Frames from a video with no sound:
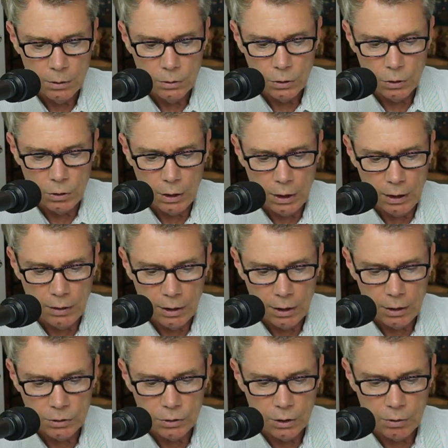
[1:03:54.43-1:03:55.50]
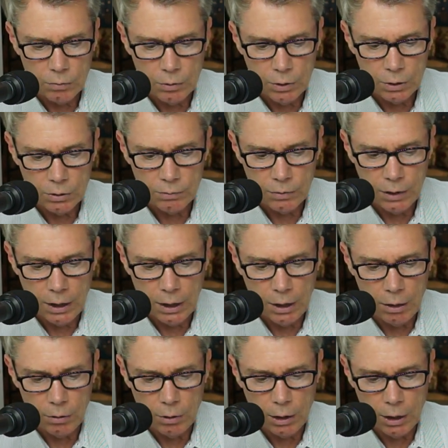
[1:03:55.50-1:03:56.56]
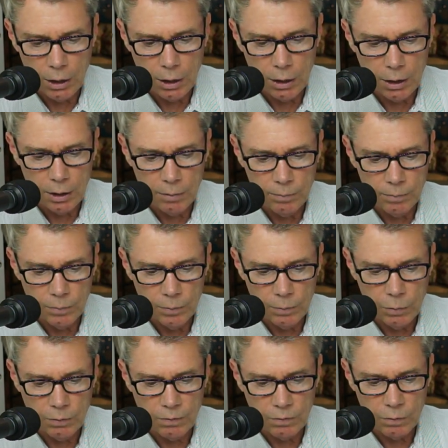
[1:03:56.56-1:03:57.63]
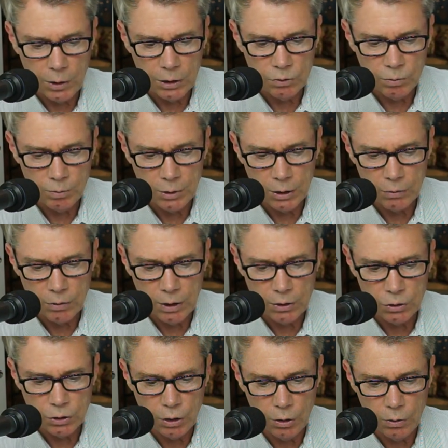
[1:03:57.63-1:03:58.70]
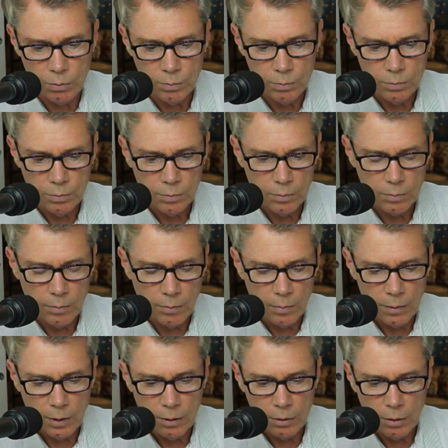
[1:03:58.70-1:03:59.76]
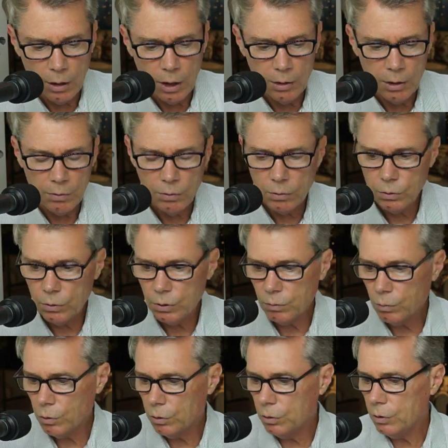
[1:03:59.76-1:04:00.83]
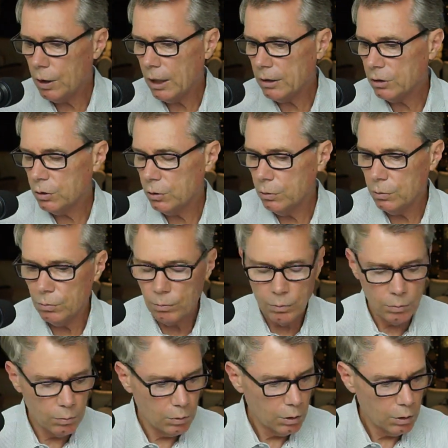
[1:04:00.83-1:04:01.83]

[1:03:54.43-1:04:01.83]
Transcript: So yeah, I think I'll stick with this for now. Uh, Perfect Watch will be a great show. All right, yeah, we'll do it. We'll do that soon.